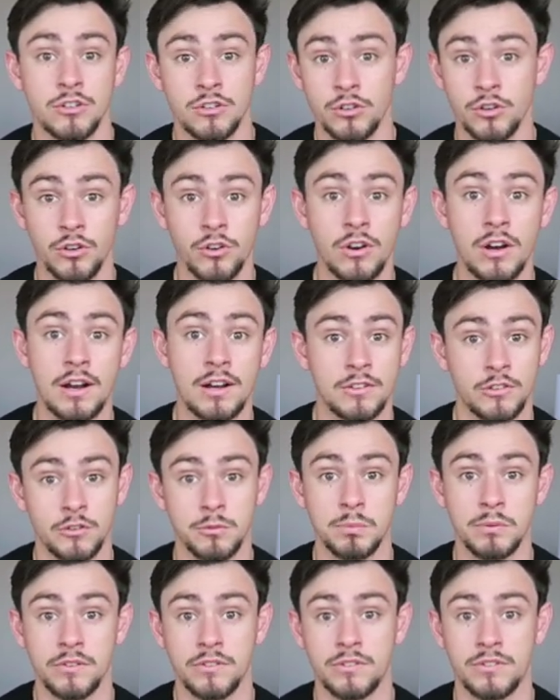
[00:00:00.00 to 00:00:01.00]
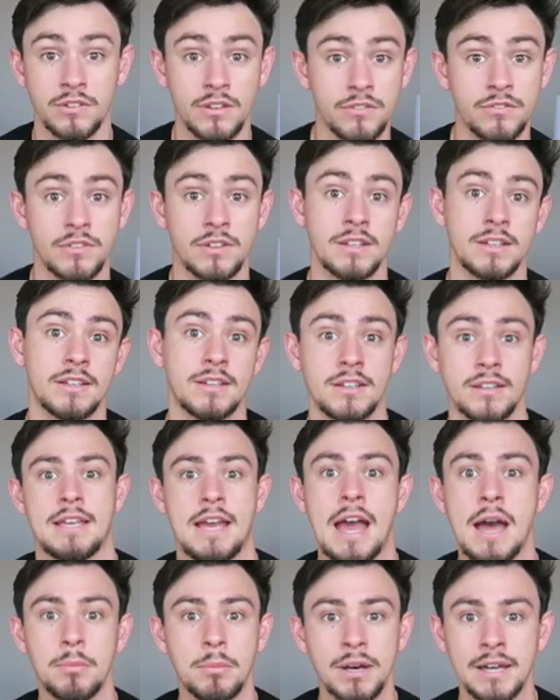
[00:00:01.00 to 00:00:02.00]
neuron-specific
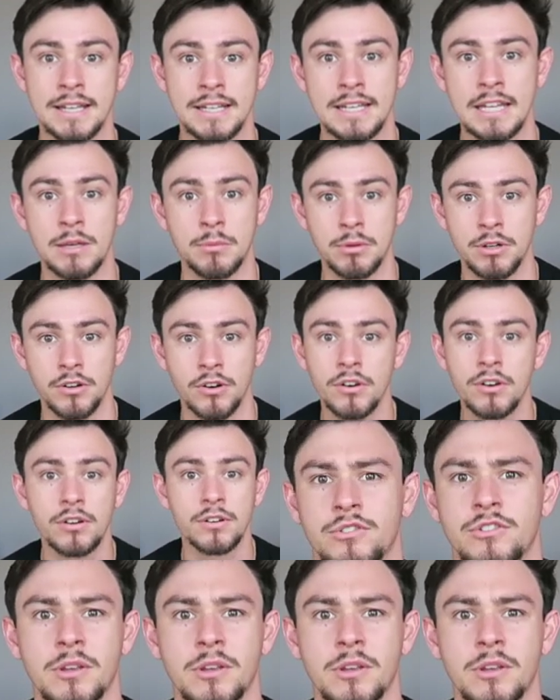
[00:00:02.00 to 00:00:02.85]
GABA inhibitor,